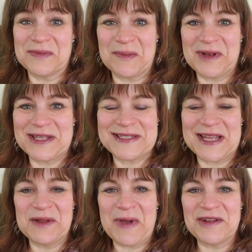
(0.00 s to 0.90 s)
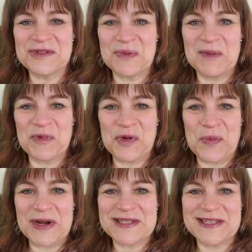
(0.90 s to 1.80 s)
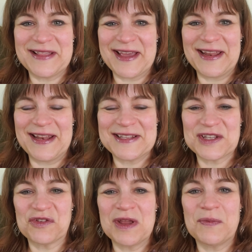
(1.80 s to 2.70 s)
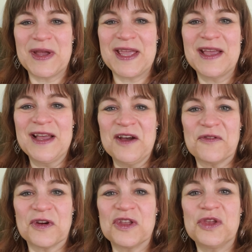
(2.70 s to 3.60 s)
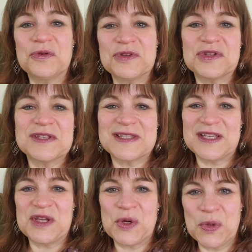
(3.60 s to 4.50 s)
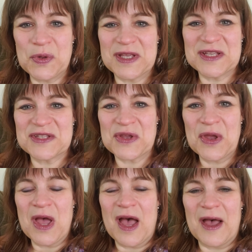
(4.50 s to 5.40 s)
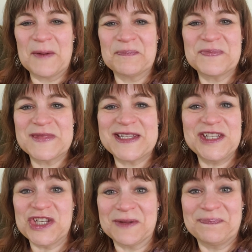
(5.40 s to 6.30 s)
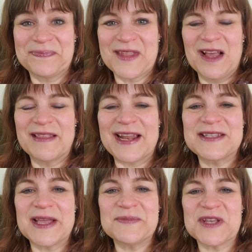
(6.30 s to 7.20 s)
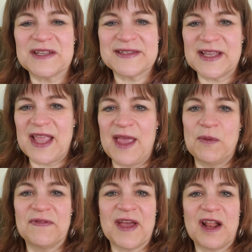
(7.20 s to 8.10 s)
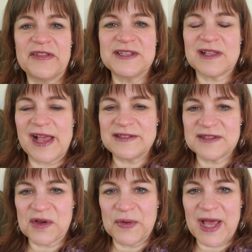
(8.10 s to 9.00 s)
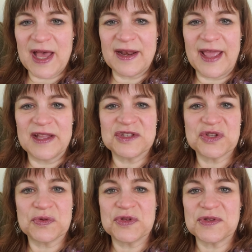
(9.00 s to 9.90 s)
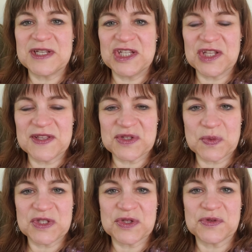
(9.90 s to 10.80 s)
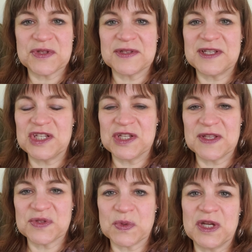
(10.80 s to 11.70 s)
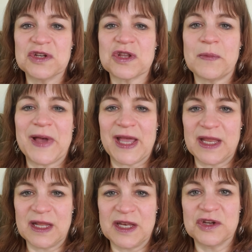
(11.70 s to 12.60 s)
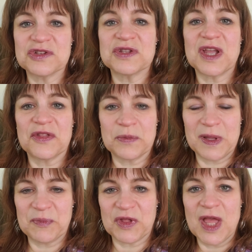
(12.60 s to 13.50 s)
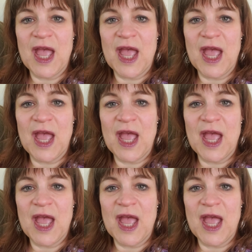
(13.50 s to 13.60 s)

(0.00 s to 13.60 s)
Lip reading: I'm gonna send them out to people who want to see that. And it's a great way for you to see who is teaching. A lot of times I'll say, hey, we've got all these classes going on, and so-and-so's teaching this one, so-and-so's teaching this one. Here's all mine, and here's the other people.